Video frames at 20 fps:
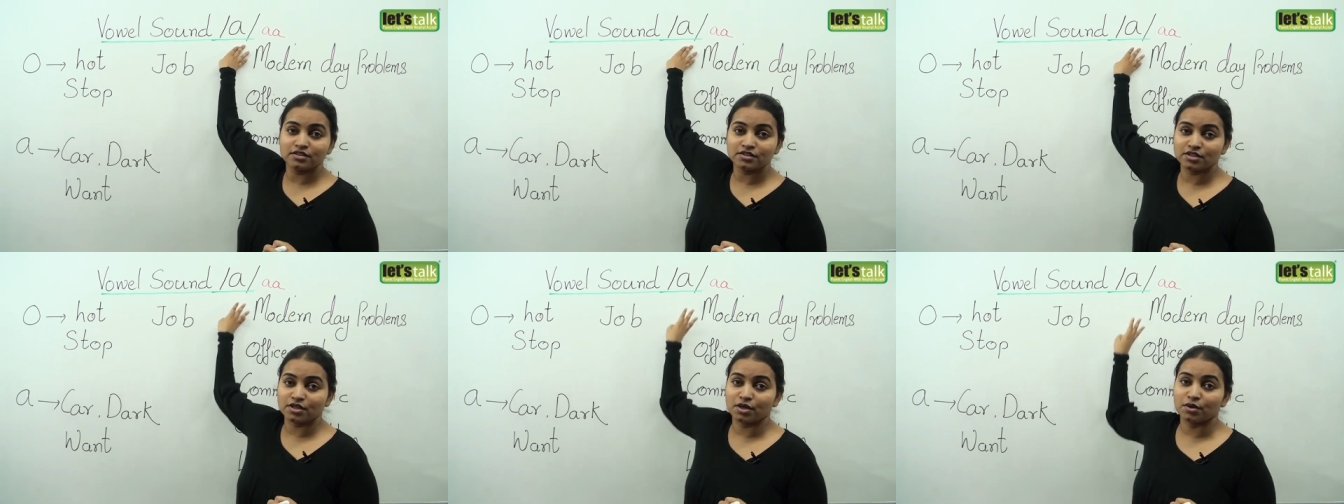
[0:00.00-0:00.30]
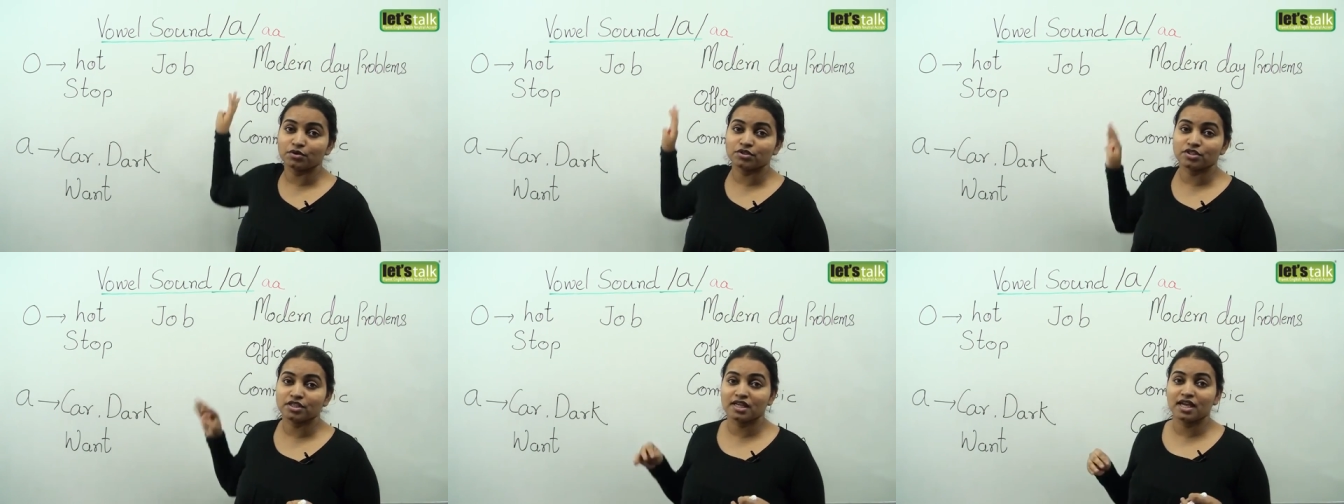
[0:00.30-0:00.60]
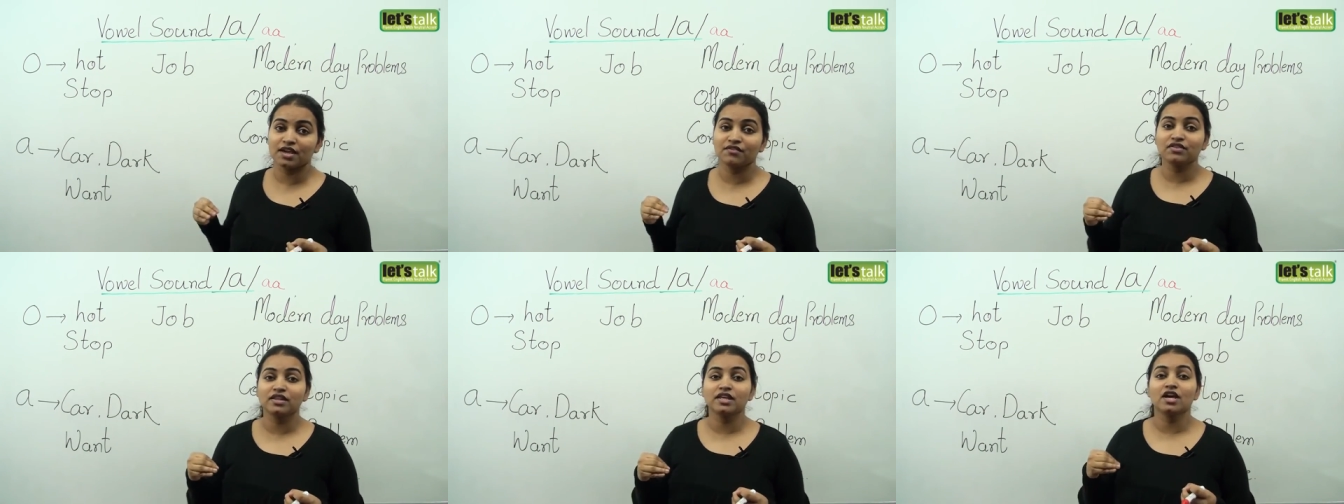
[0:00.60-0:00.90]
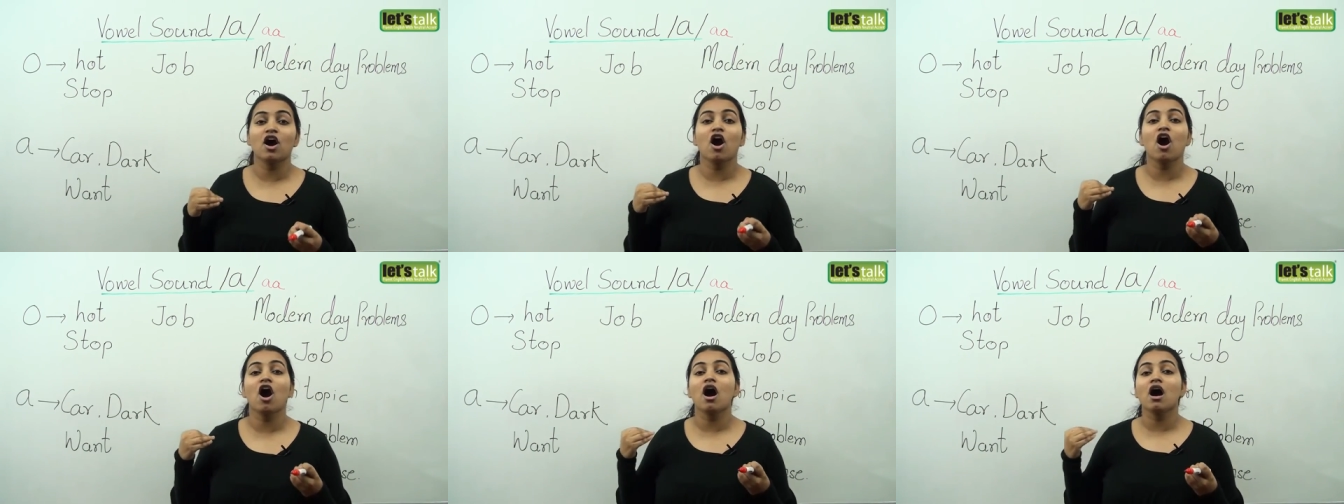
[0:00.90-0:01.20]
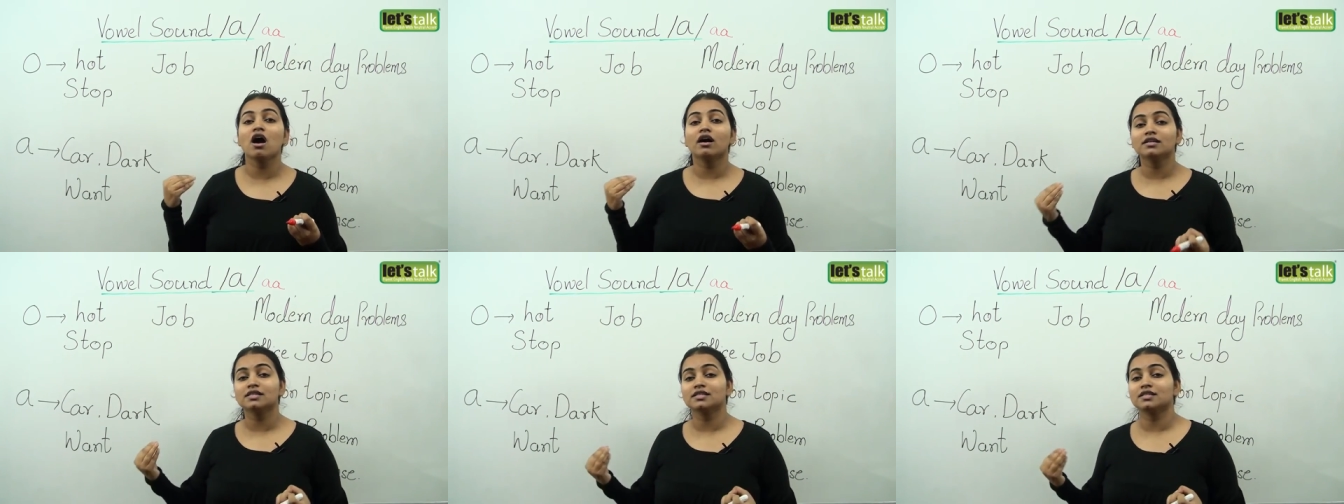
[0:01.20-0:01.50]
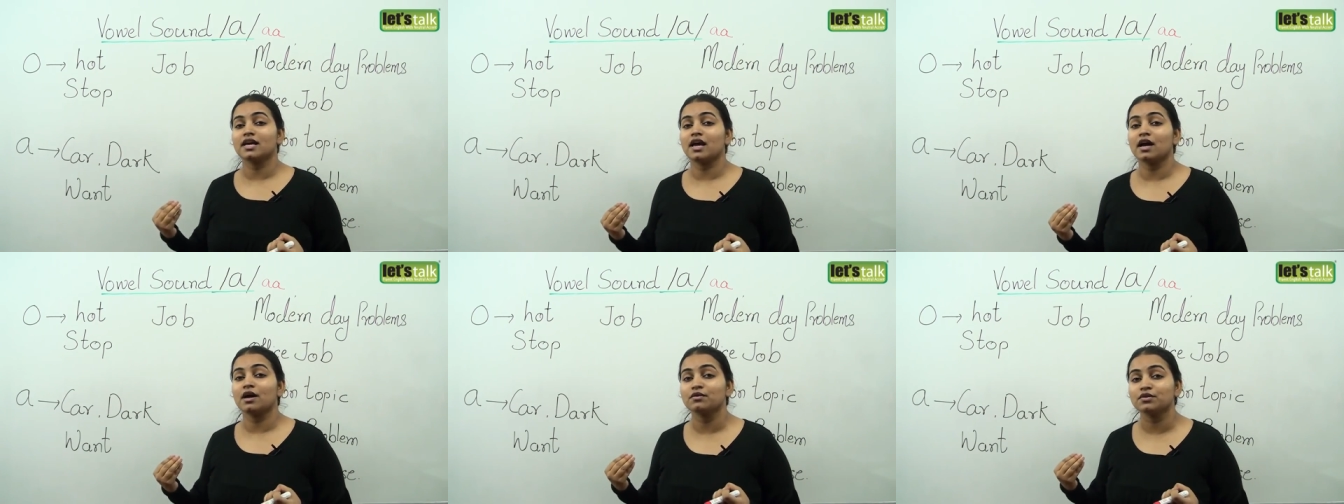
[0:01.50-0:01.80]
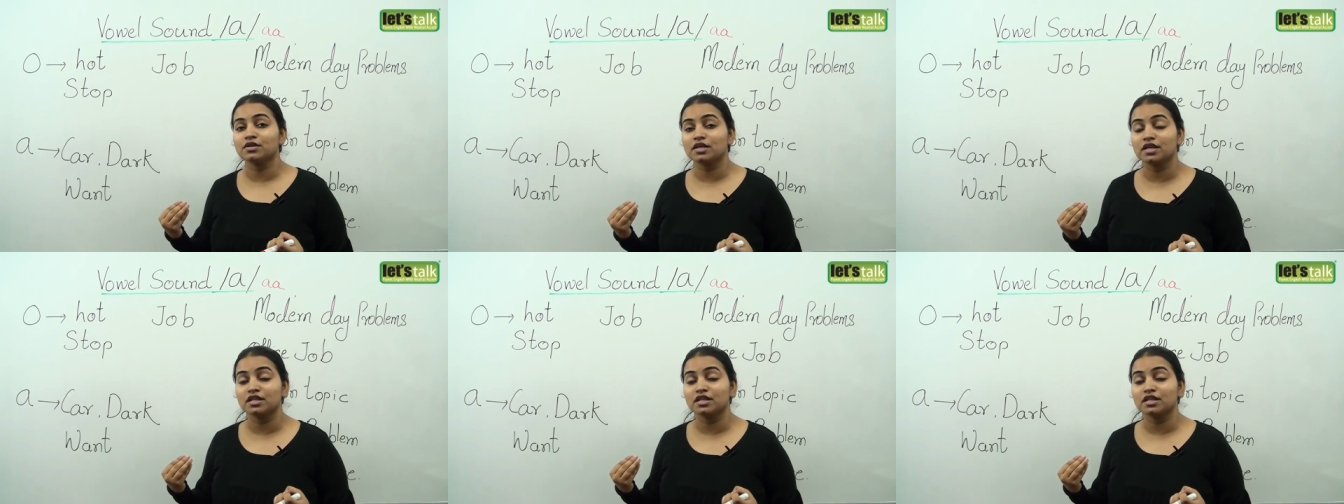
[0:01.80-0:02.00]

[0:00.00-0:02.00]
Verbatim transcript: So to give the ah sound,